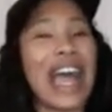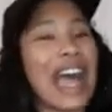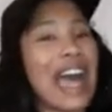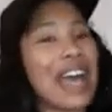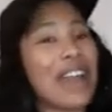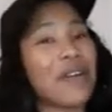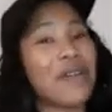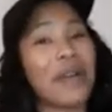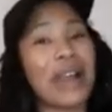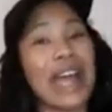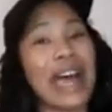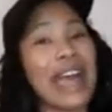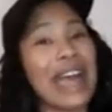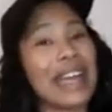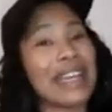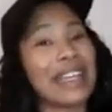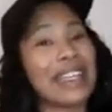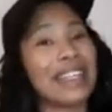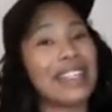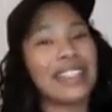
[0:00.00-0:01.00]
I don't
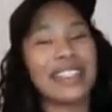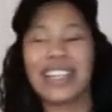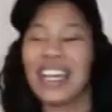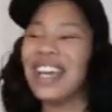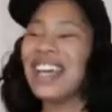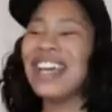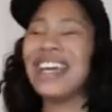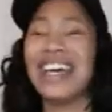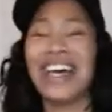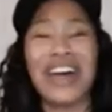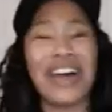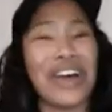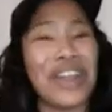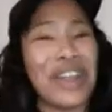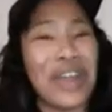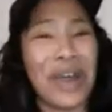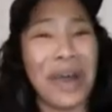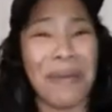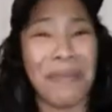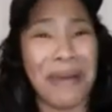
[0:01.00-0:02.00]
like it.
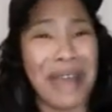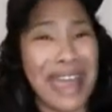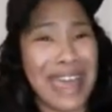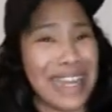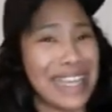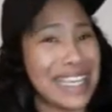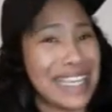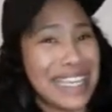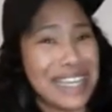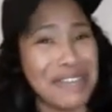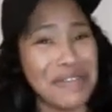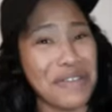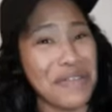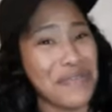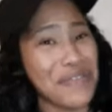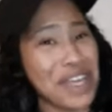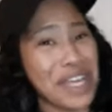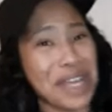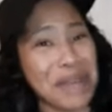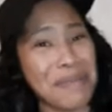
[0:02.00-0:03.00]
I don't give a
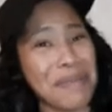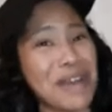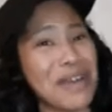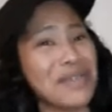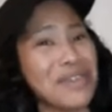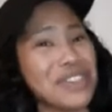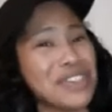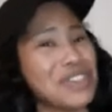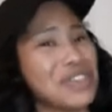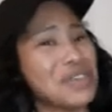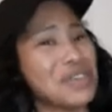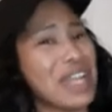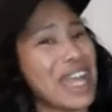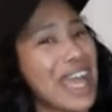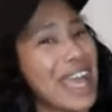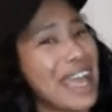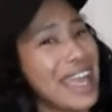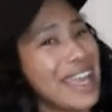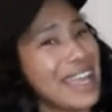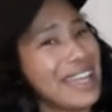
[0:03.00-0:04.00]
fuck about what you
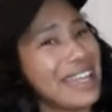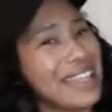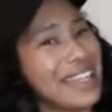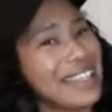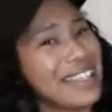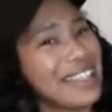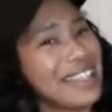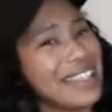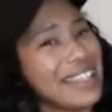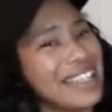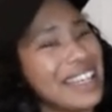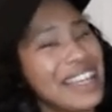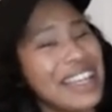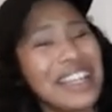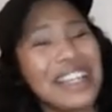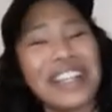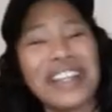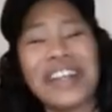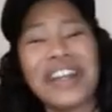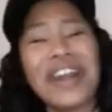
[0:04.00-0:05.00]
like.
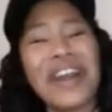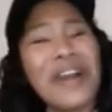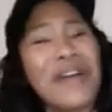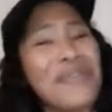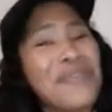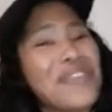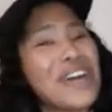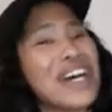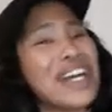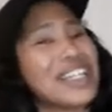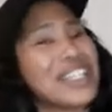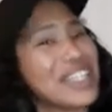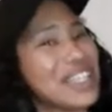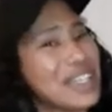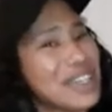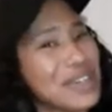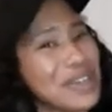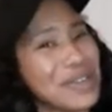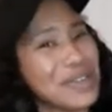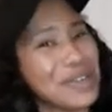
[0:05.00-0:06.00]
Girl, fuck
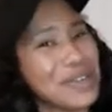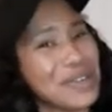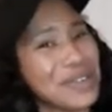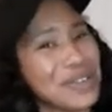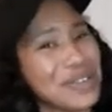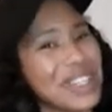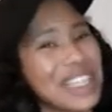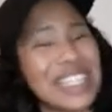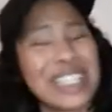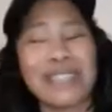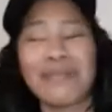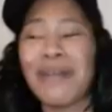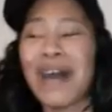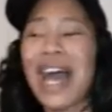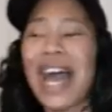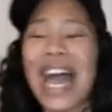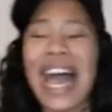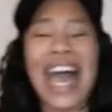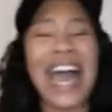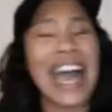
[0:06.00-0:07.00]
you. This is
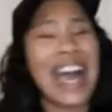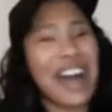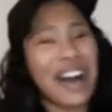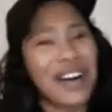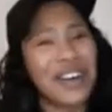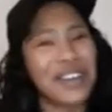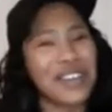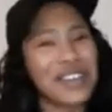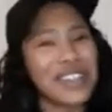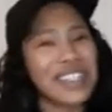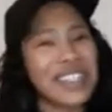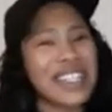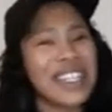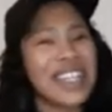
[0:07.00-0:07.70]
my house.